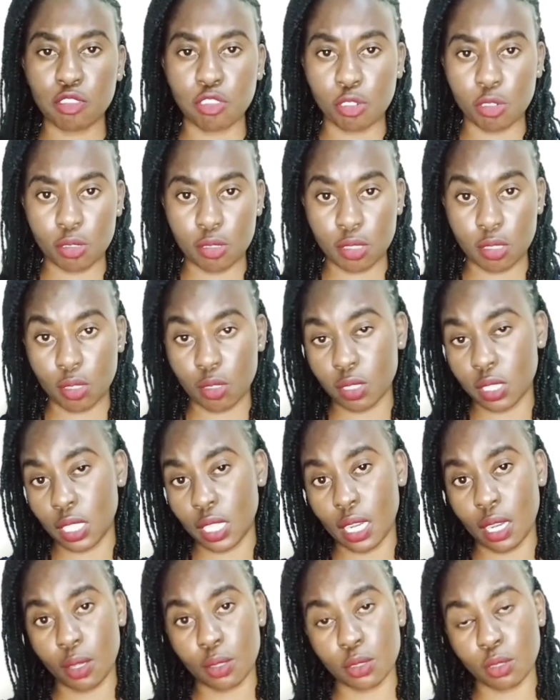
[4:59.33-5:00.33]
foods
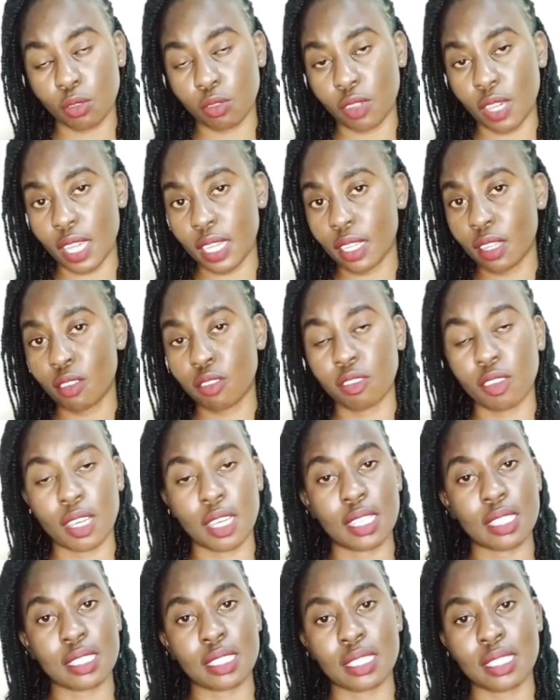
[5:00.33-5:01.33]
contain a lot of added
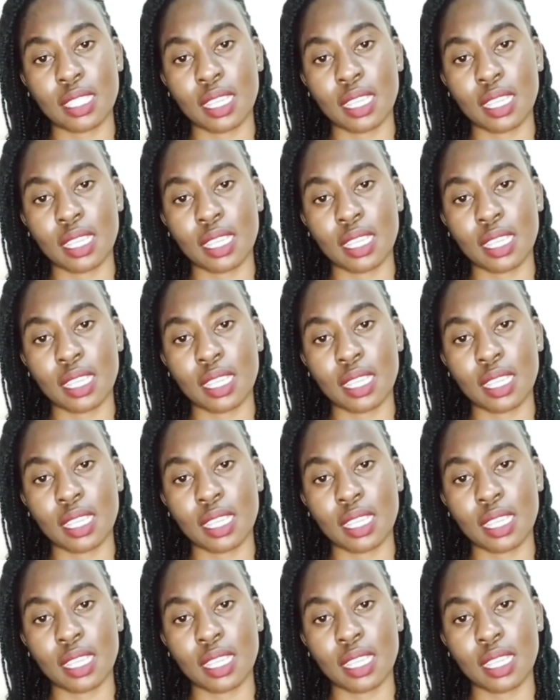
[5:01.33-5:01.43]
fats,